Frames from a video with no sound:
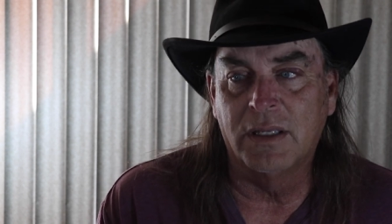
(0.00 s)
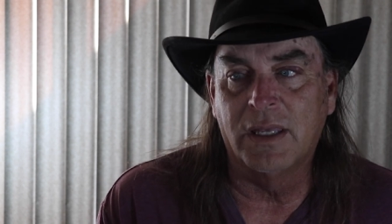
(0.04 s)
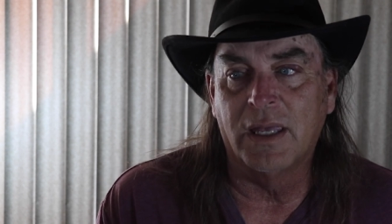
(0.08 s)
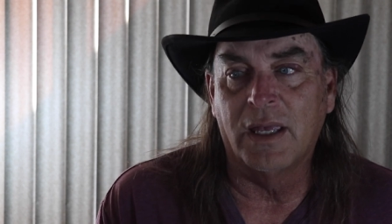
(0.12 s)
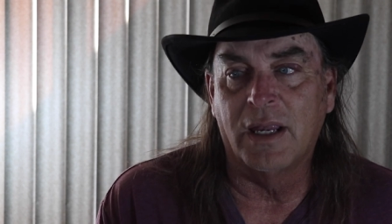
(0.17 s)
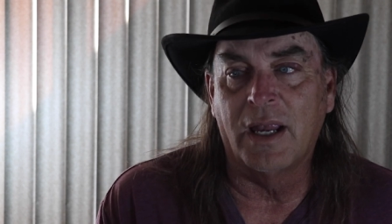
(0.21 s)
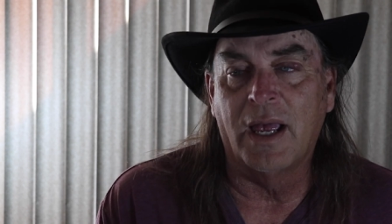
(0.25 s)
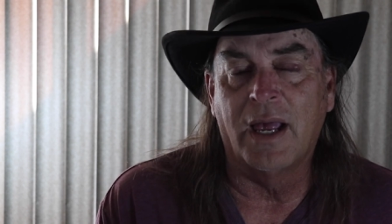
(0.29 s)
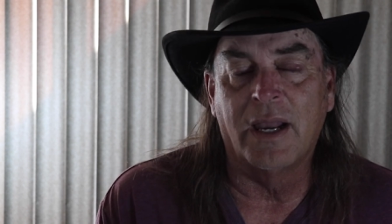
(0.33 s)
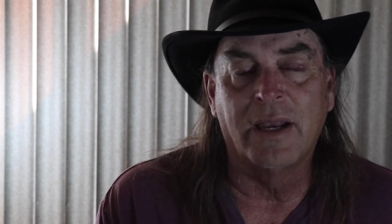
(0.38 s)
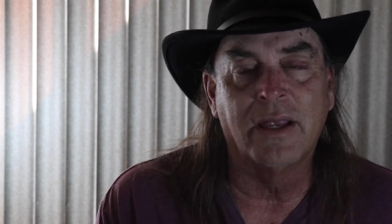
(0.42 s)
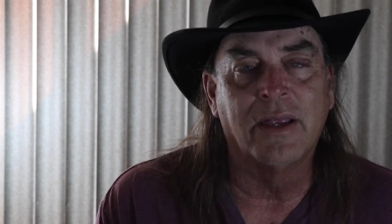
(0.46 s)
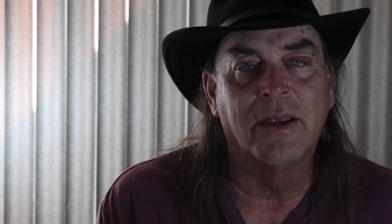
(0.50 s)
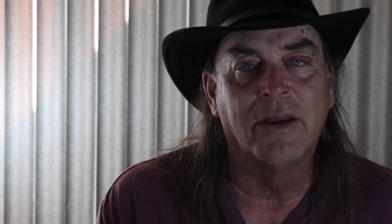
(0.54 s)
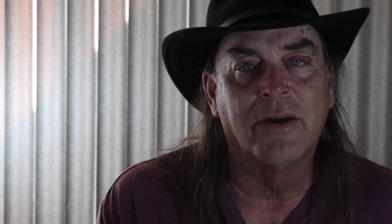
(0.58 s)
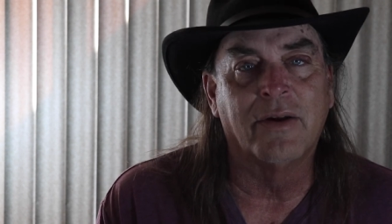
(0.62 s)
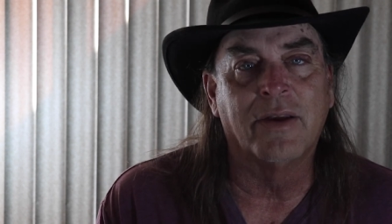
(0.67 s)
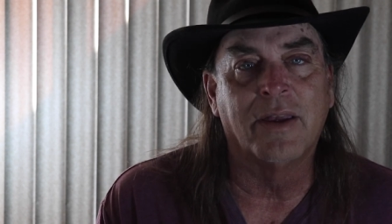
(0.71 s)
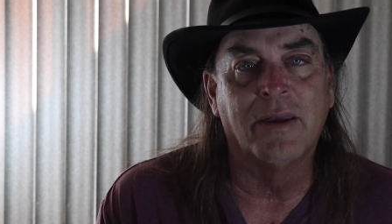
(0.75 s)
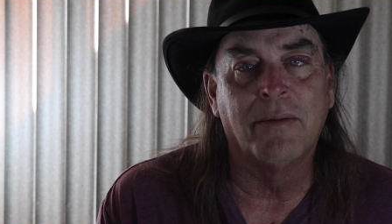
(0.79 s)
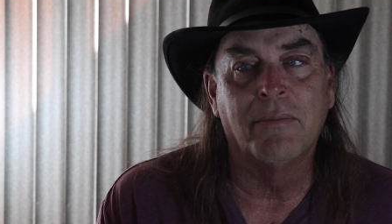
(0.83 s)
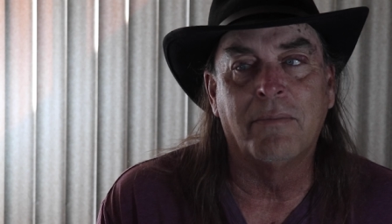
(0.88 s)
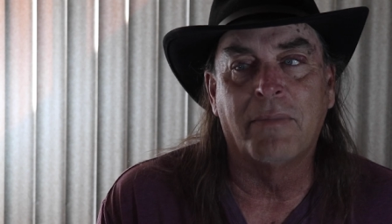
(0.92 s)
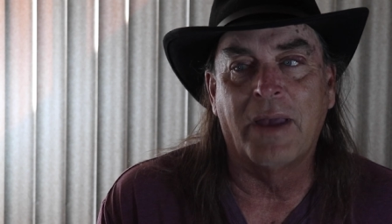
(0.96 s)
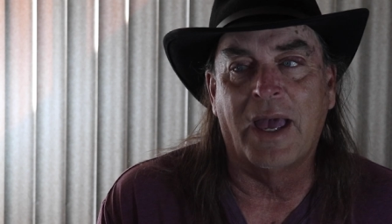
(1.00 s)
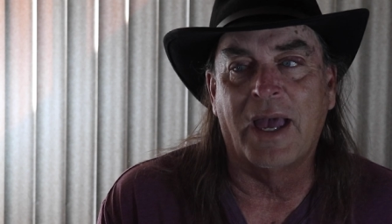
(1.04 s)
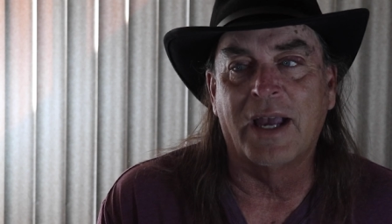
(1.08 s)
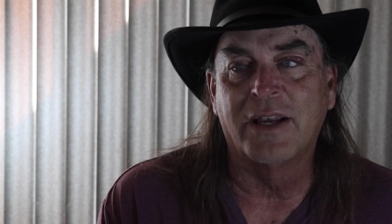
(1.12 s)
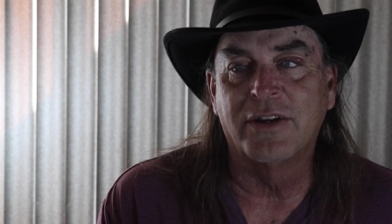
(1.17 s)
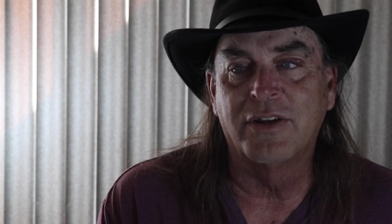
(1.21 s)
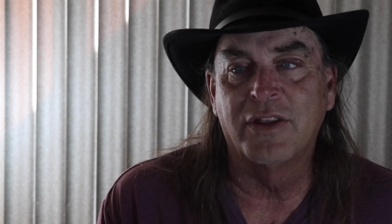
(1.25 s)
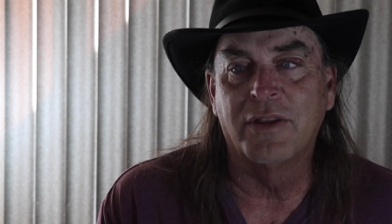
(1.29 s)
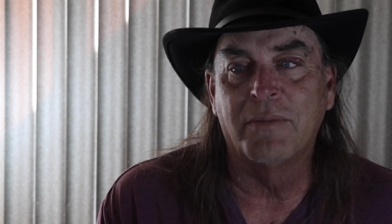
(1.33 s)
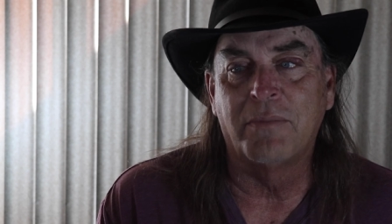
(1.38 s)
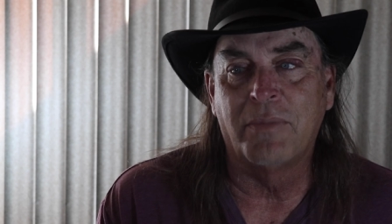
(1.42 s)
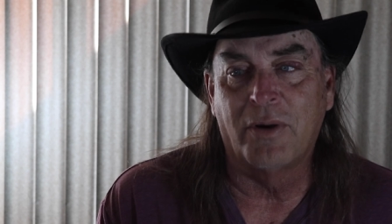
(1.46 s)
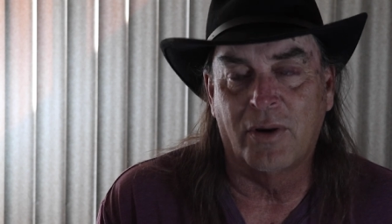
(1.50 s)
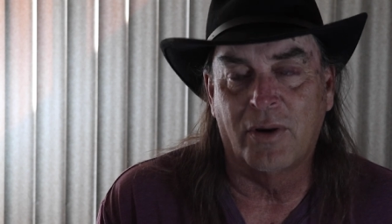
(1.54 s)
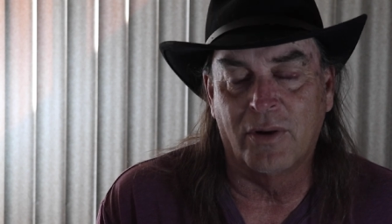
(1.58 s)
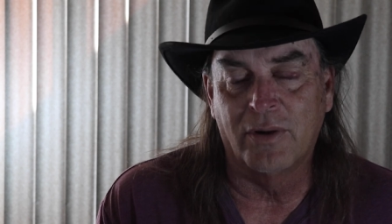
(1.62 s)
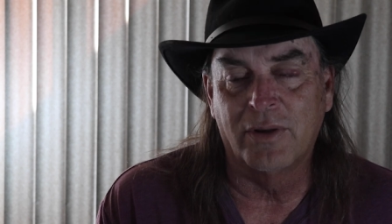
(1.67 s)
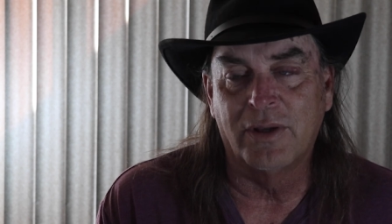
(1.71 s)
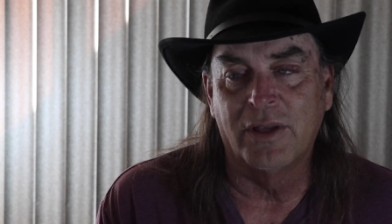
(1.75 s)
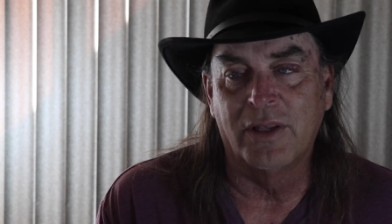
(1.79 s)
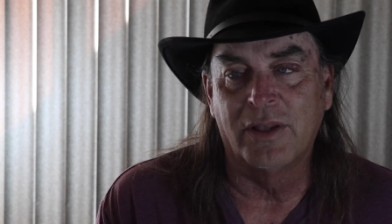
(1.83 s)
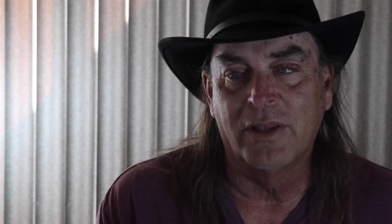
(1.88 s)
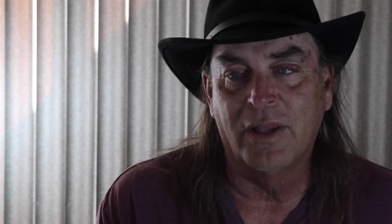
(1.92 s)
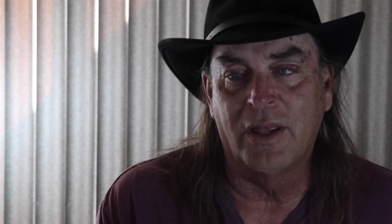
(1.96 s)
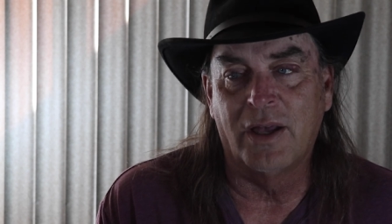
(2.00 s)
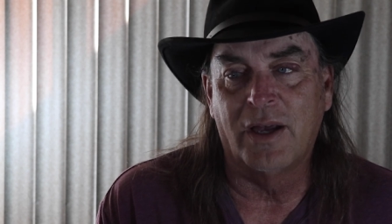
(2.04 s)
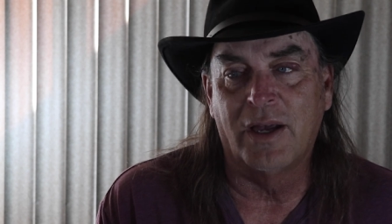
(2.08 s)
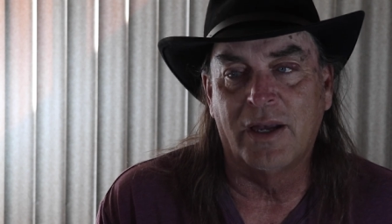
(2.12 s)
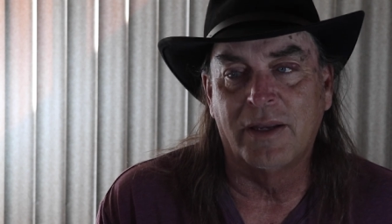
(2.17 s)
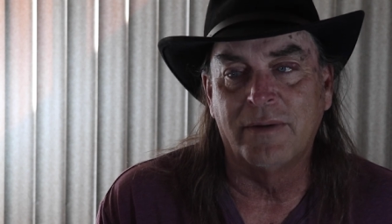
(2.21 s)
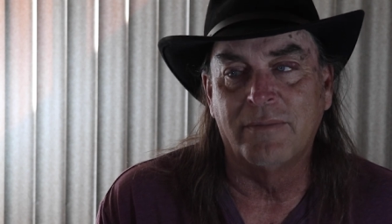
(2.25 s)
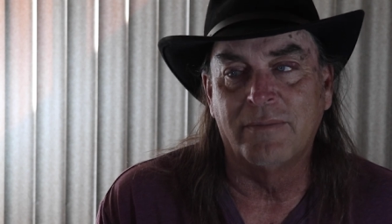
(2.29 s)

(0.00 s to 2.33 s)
get out of here, get back to the parking lot,